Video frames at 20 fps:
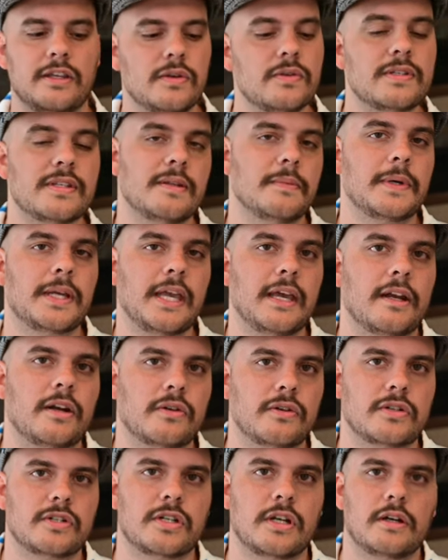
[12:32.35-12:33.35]
using the
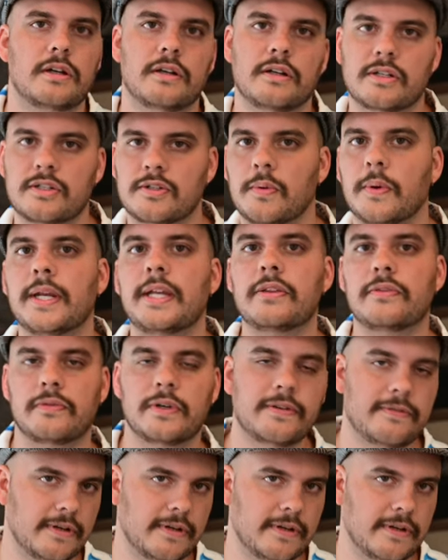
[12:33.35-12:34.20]
mechanical shutter and 23